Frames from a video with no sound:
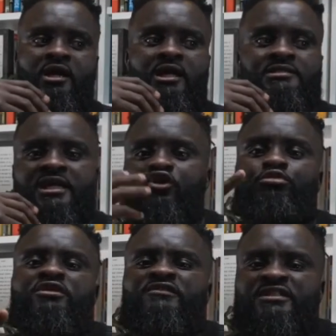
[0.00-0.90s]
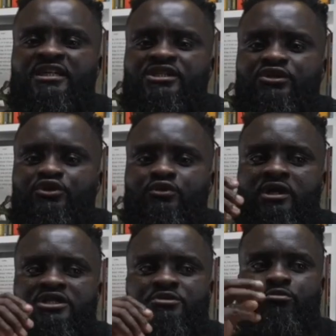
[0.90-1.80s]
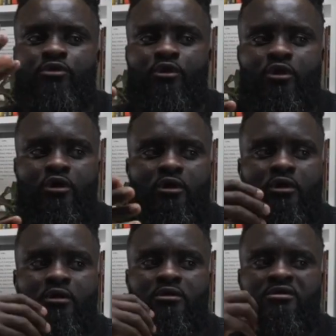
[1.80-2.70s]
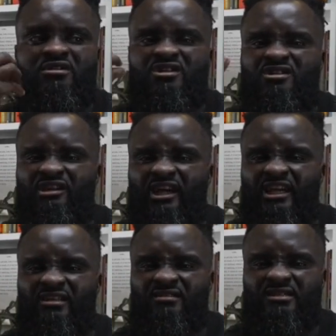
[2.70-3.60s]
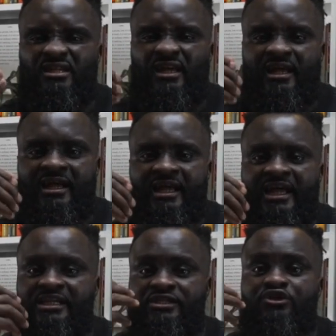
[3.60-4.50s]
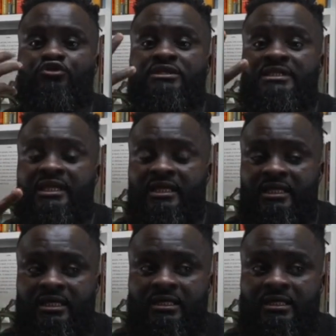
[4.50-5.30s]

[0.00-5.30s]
It's like an open invitation to explore, create, and to think,